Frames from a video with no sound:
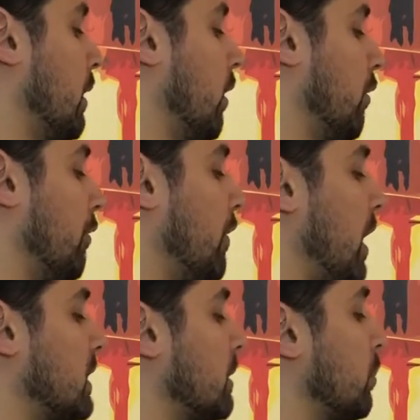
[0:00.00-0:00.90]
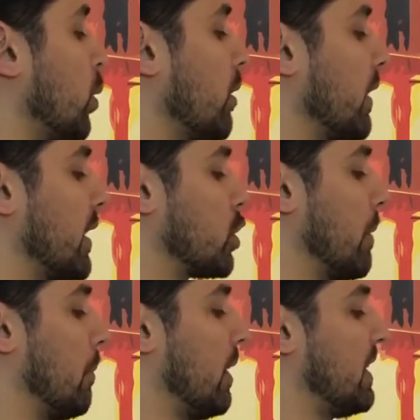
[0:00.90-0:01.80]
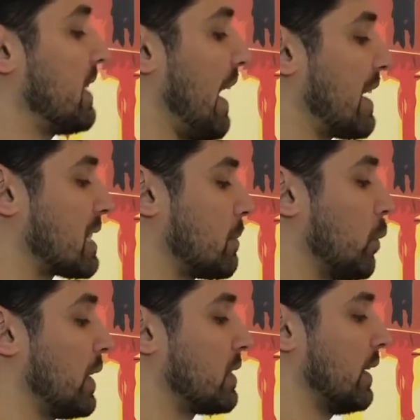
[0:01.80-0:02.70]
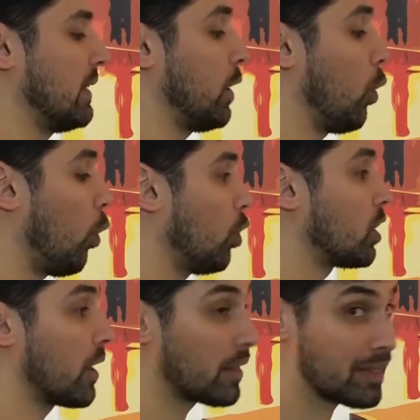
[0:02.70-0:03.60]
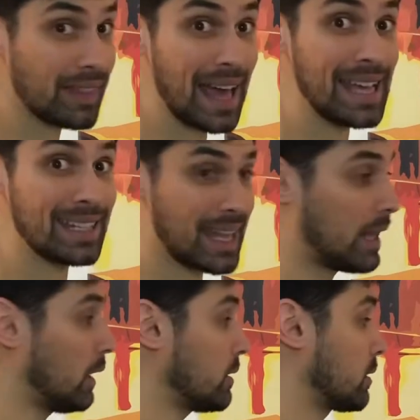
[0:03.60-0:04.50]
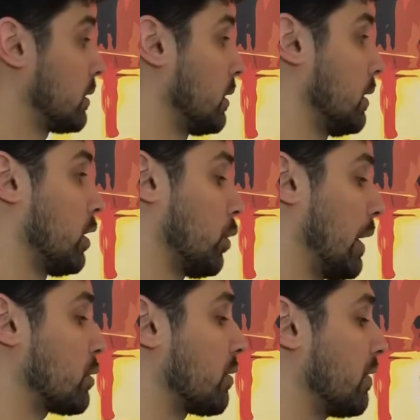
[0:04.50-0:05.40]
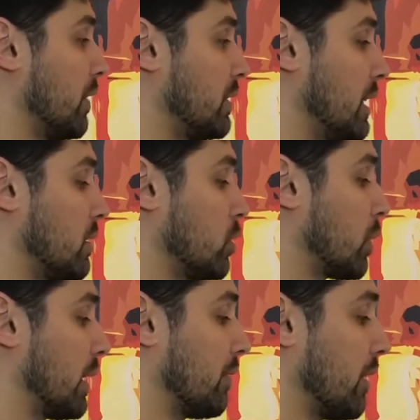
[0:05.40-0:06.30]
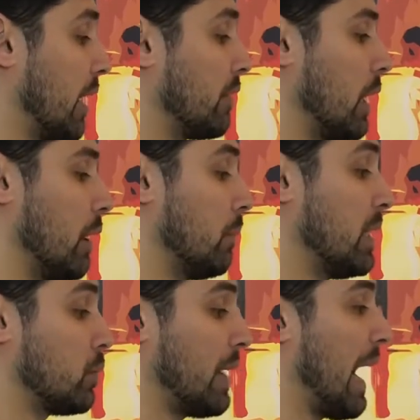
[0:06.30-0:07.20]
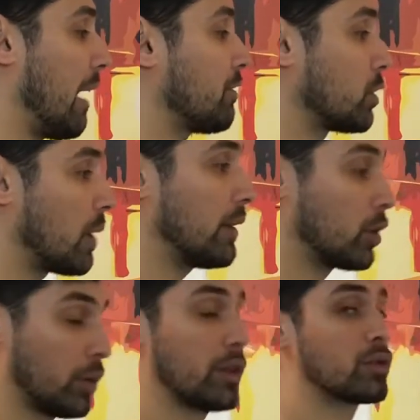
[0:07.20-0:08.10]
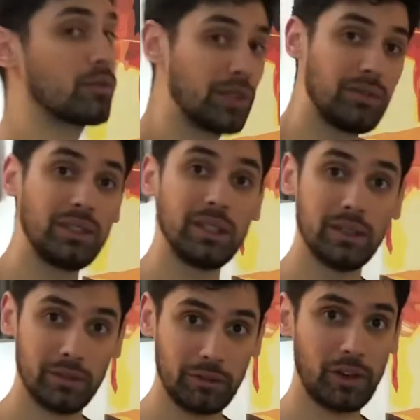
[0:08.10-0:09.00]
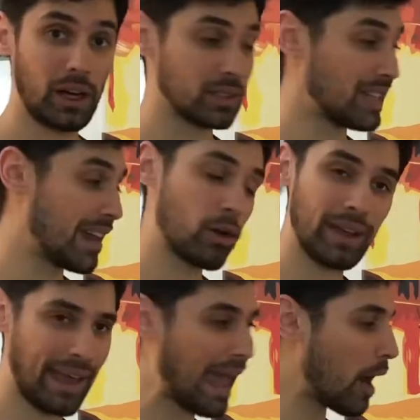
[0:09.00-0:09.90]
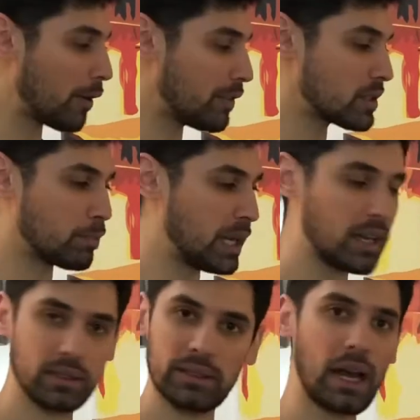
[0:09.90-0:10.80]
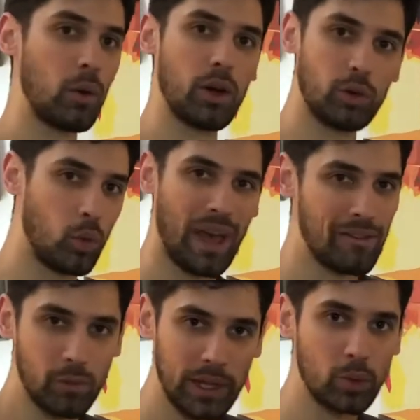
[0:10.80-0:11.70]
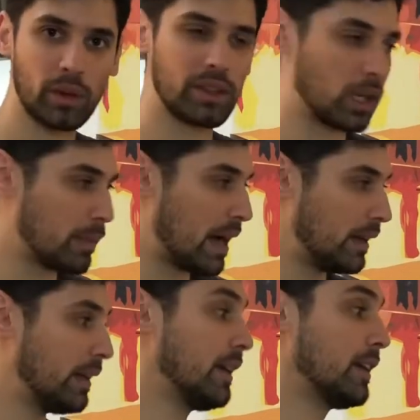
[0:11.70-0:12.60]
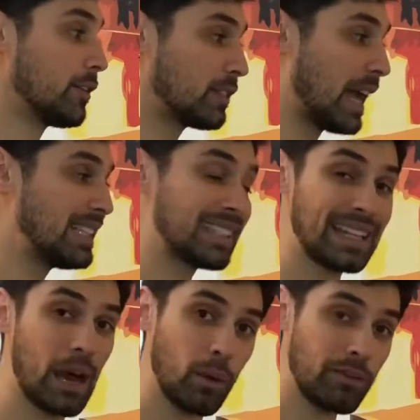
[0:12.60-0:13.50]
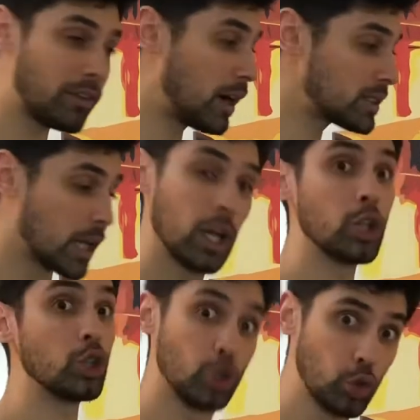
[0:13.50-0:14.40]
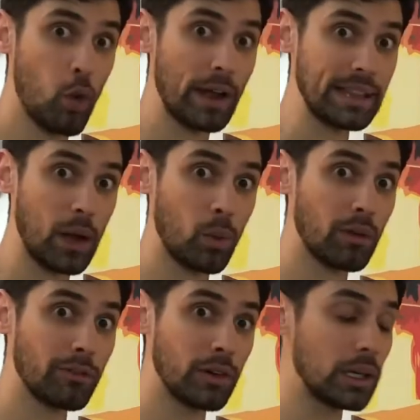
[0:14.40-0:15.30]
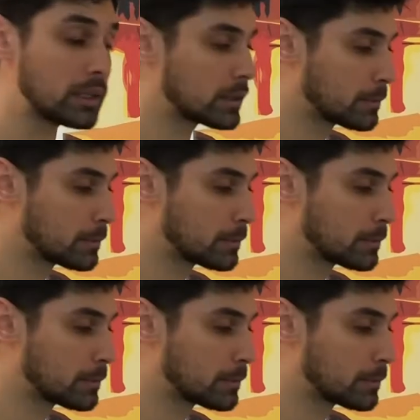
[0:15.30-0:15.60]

First important thing to remember is it has to be written in the order that they tell us. 350 to 25 means we have to write 350 first. I don't care if it's bigger than that one or whatever way you want to think about it. If they say that one first, you write that one first.